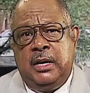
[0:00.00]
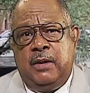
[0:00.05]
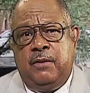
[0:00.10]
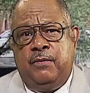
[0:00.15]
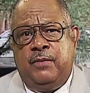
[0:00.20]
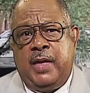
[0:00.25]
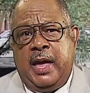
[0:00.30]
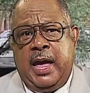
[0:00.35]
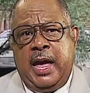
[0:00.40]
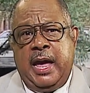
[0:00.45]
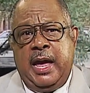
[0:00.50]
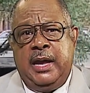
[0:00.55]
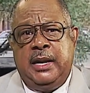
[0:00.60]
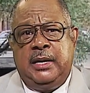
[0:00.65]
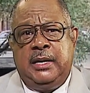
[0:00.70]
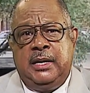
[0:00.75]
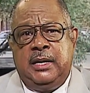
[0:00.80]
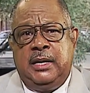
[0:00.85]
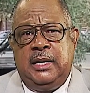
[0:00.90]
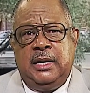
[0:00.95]

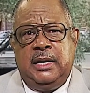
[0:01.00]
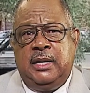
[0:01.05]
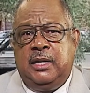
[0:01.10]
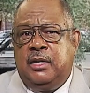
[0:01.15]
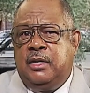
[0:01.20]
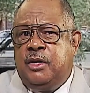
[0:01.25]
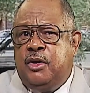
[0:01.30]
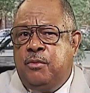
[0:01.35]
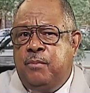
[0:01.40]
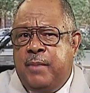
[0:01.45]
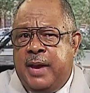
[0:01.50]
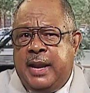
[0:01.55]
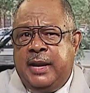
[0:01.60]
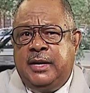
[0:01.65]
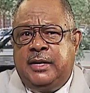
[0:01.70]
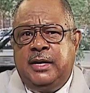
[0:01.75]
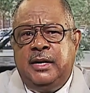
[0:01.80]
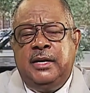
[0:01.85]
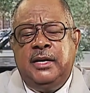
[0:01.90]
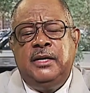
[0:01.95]
that
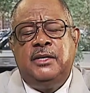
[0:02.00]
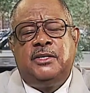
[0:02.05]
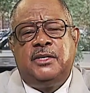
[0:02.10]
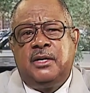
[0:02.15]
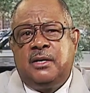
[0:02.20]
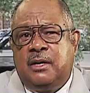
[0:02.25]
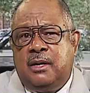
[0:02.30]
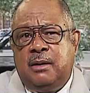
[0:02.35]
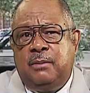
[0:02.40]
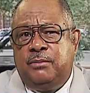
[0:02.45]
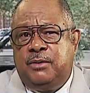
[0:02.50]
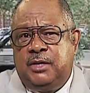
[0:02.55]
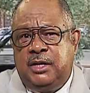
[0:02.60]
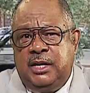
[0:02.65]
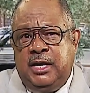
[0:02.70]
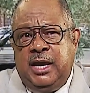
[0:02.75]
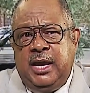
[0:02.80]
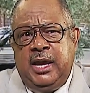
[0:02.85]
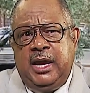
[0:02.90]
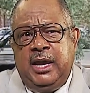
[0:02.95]
humanity needs to come to the
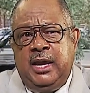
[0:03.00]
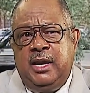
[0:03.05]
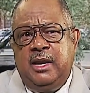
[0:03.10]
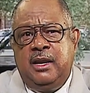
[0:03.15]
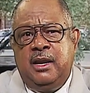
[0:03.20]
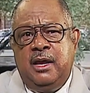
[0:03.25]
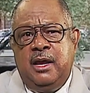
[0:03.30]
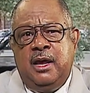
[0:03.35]
aid